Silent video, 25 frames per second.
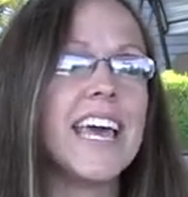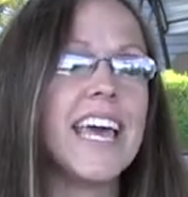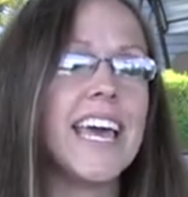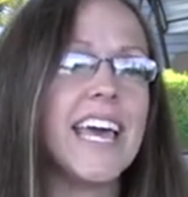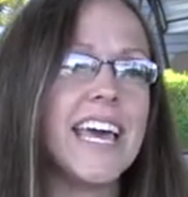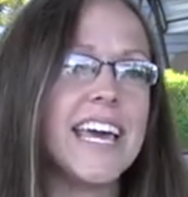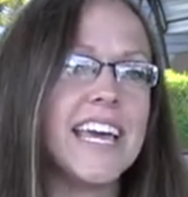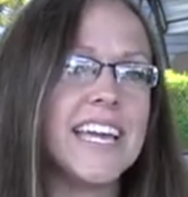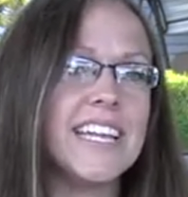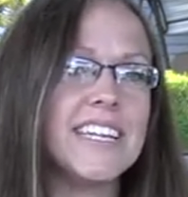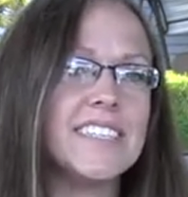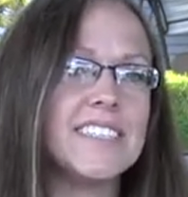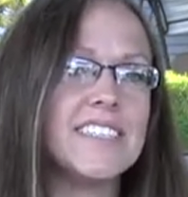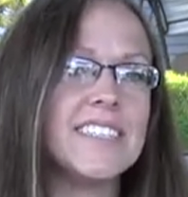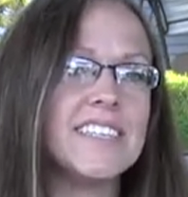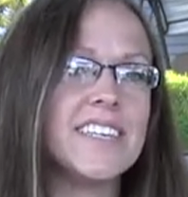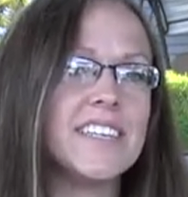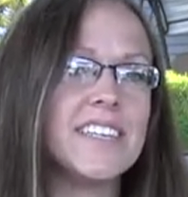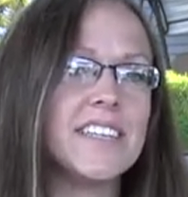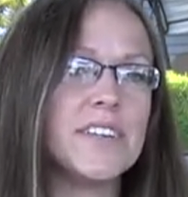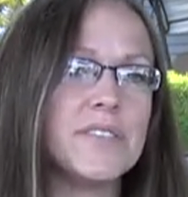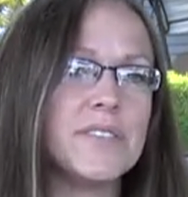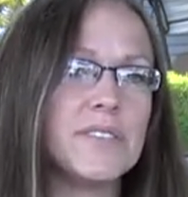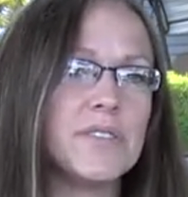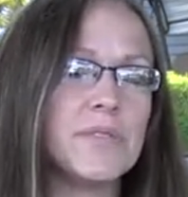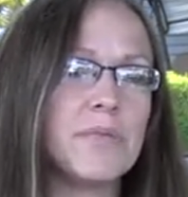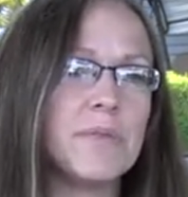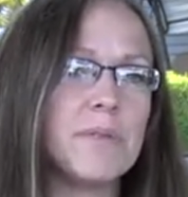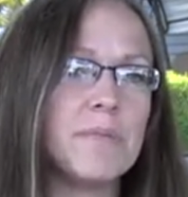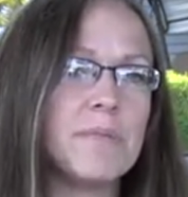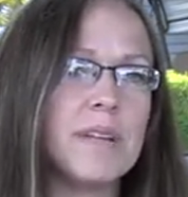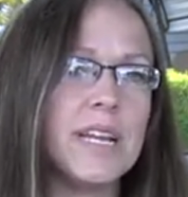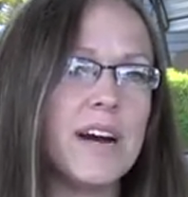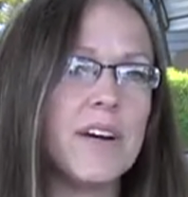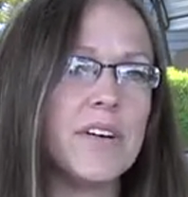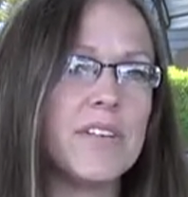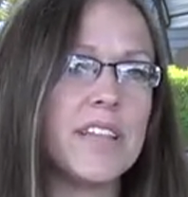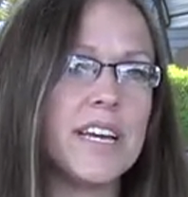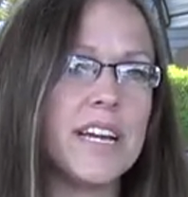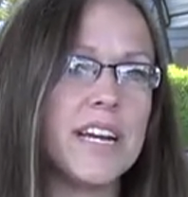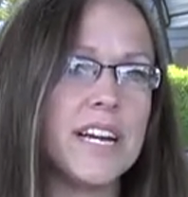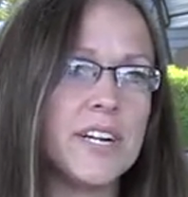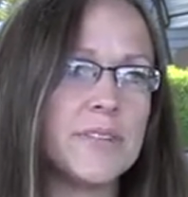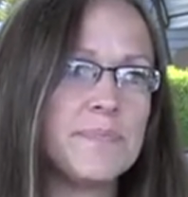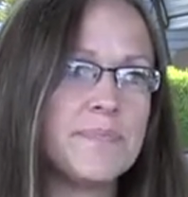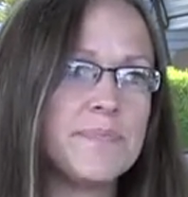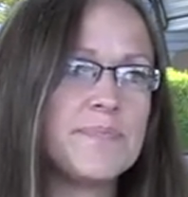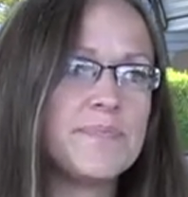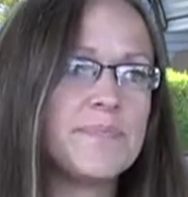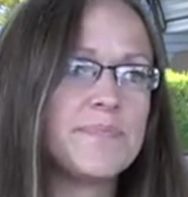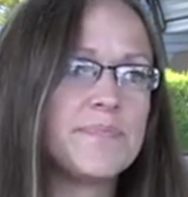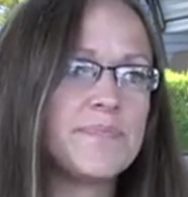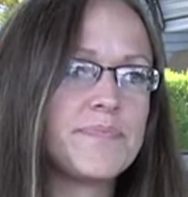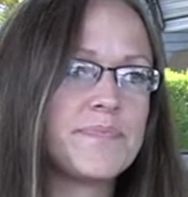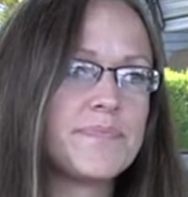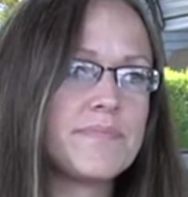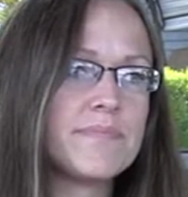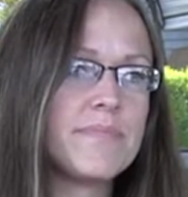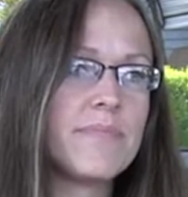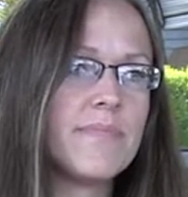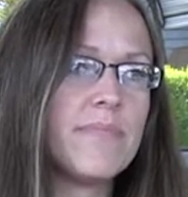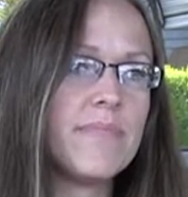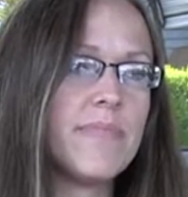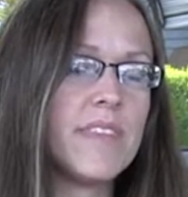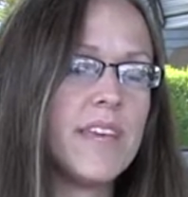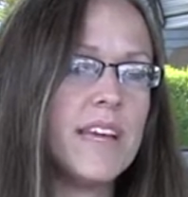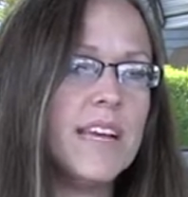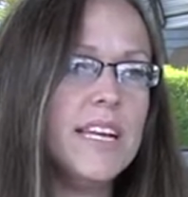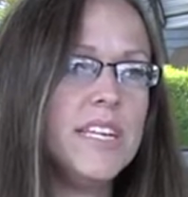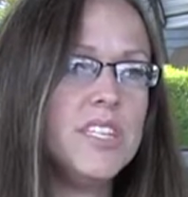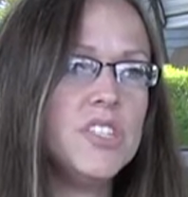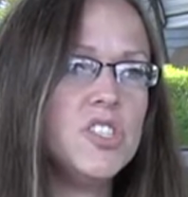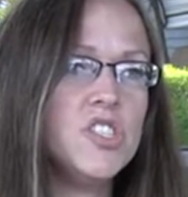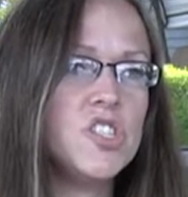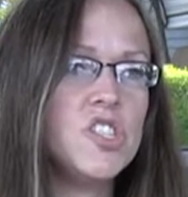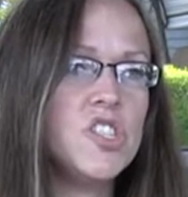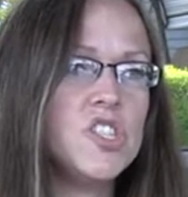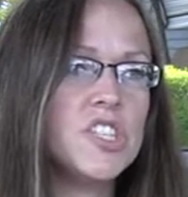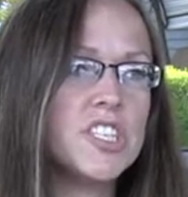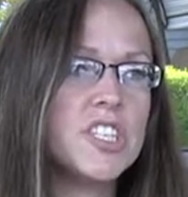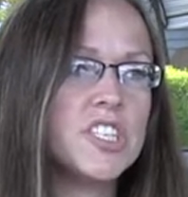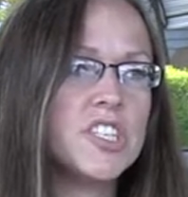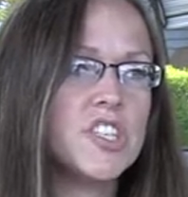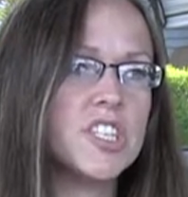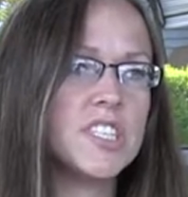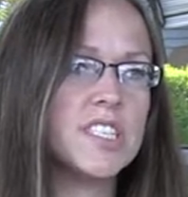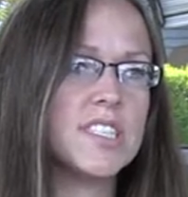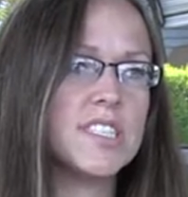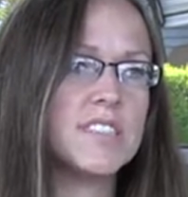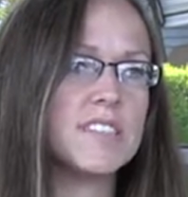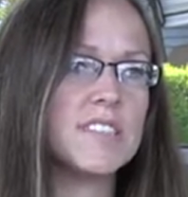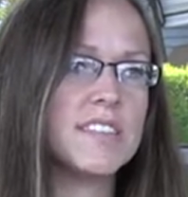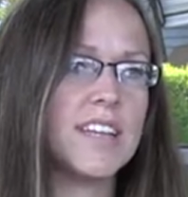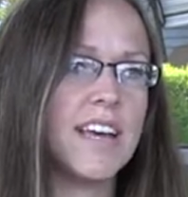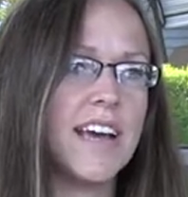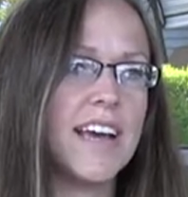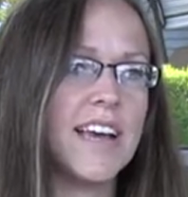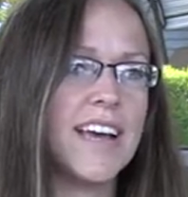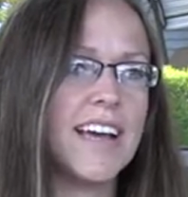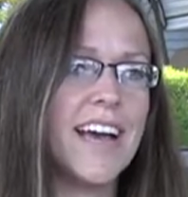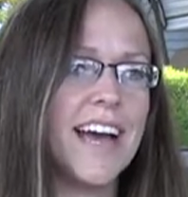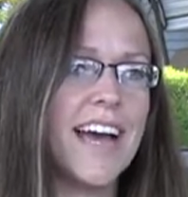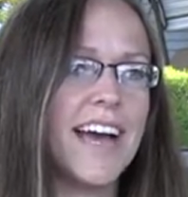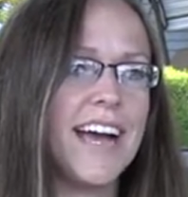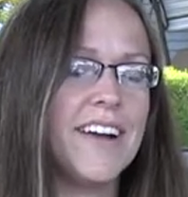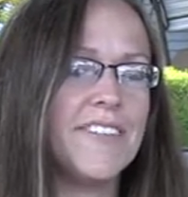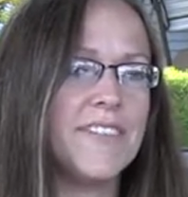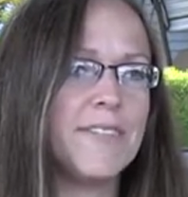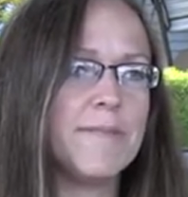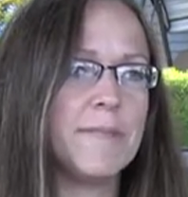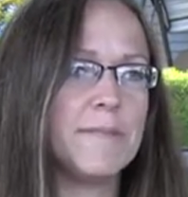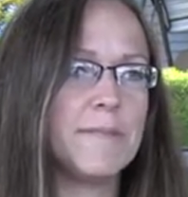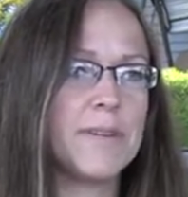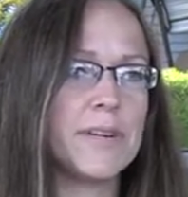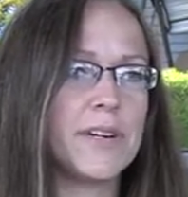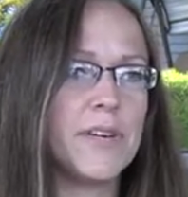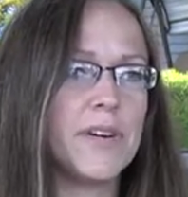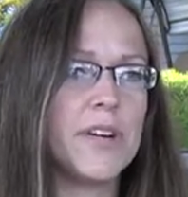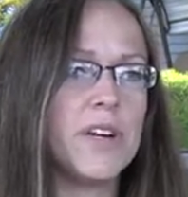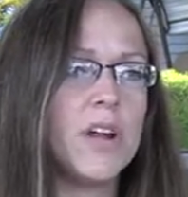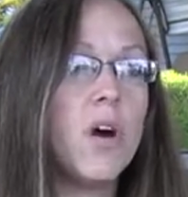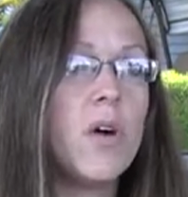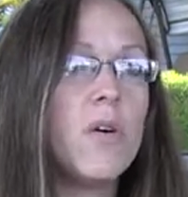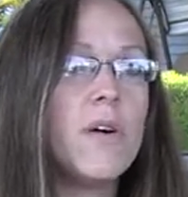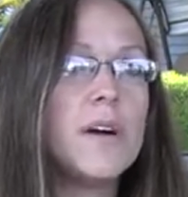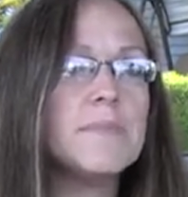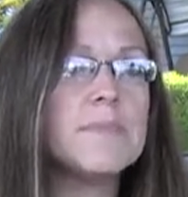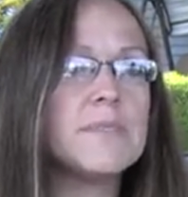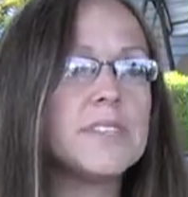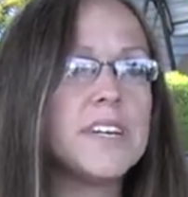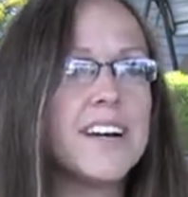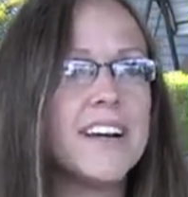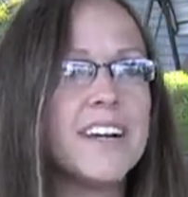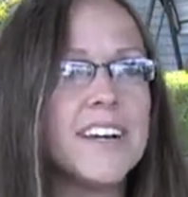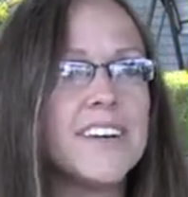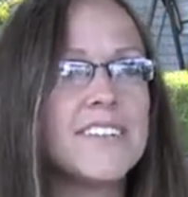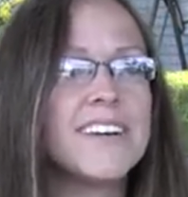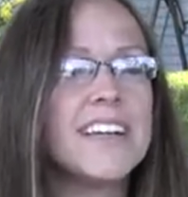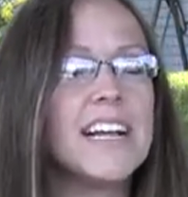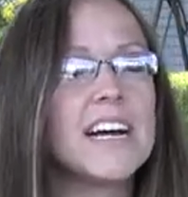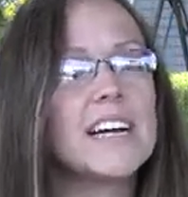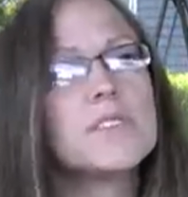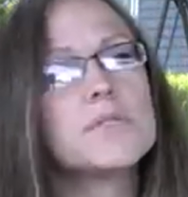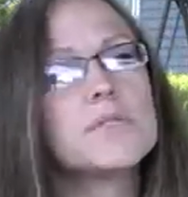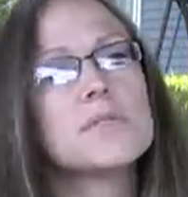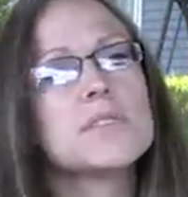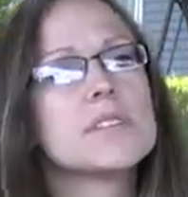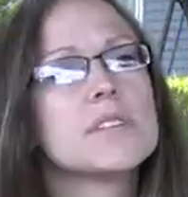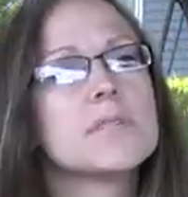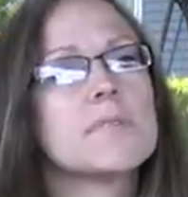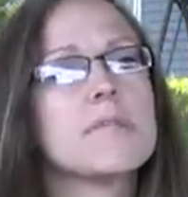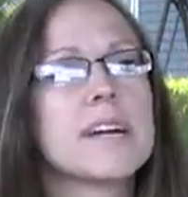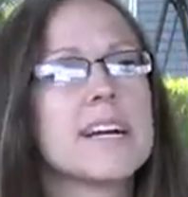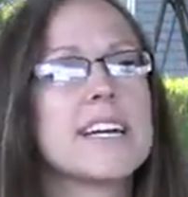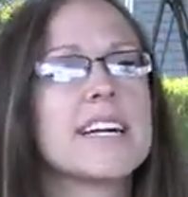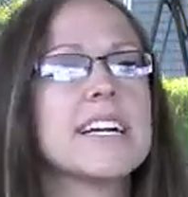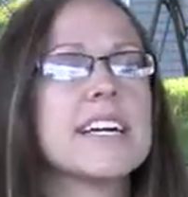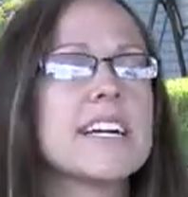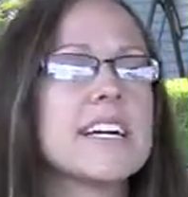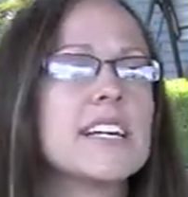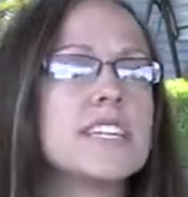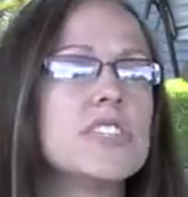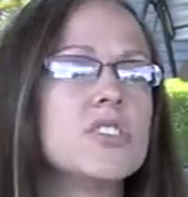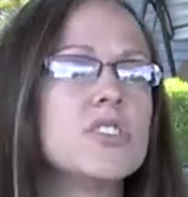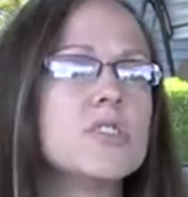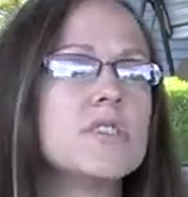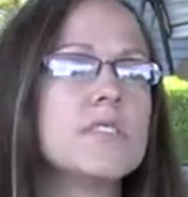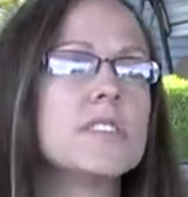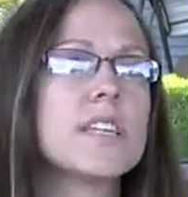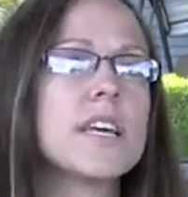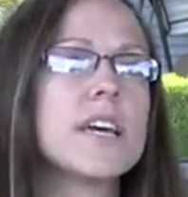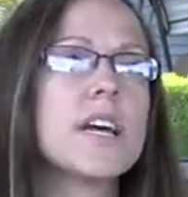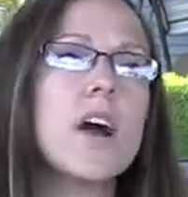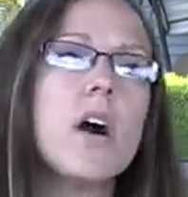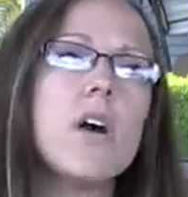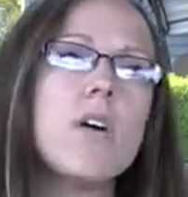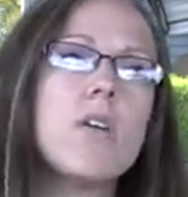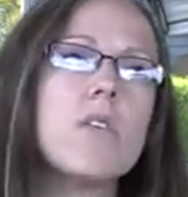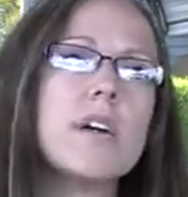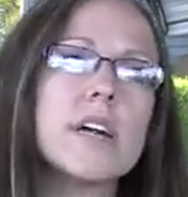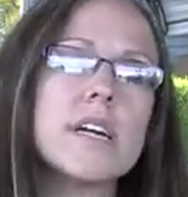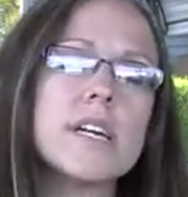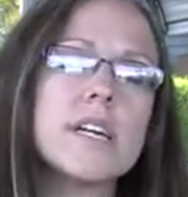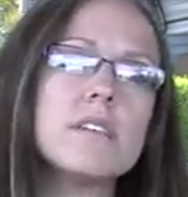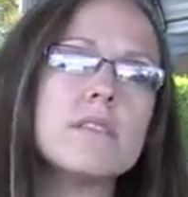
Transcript: And there was a woman out there, and I remember going, oh, I'm sorry, we're not supposed to park here. And she was like, oh,